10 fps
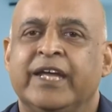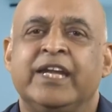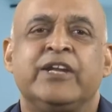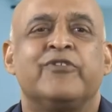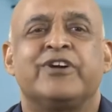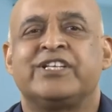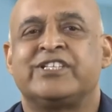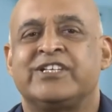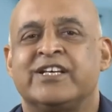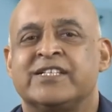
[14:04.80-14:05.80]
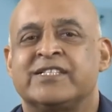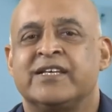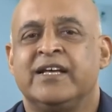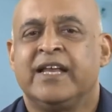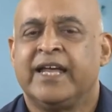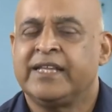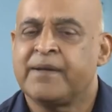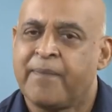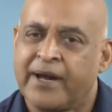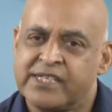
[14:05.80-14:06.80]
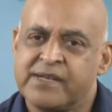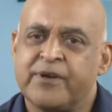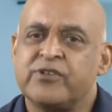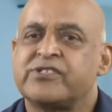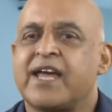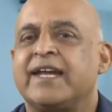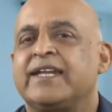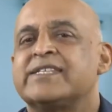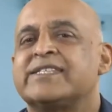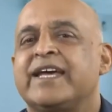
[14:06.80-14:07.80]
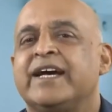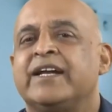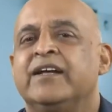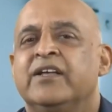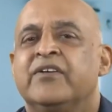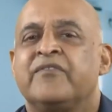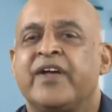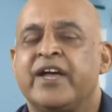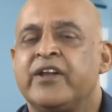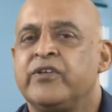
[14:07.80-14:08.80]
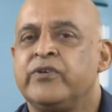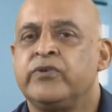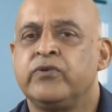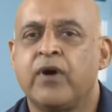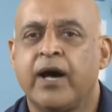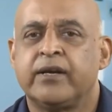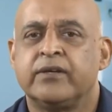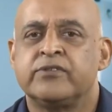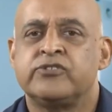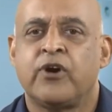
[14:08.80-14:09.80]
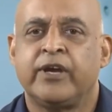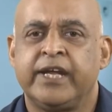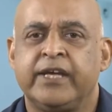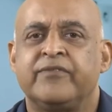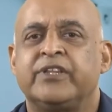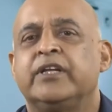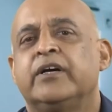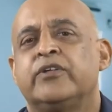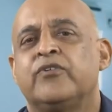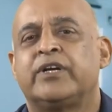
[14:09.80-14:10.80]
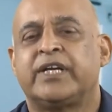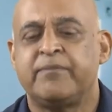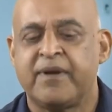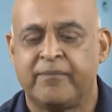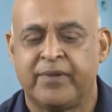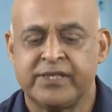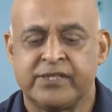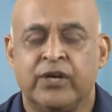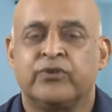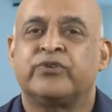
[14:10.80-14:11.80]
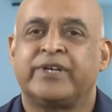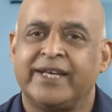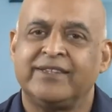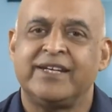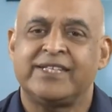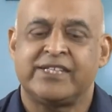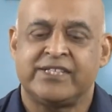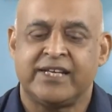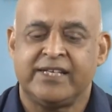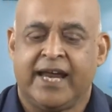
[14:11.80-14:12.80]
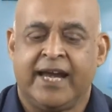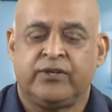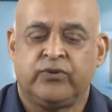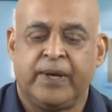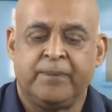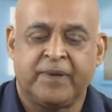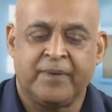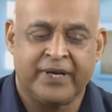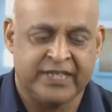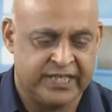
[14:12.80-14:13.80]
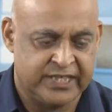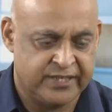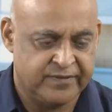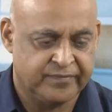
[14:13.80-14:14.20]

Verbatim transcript: in your decisions. In the participative style is there, where you are joining with the your team members to take the decision and to implement it.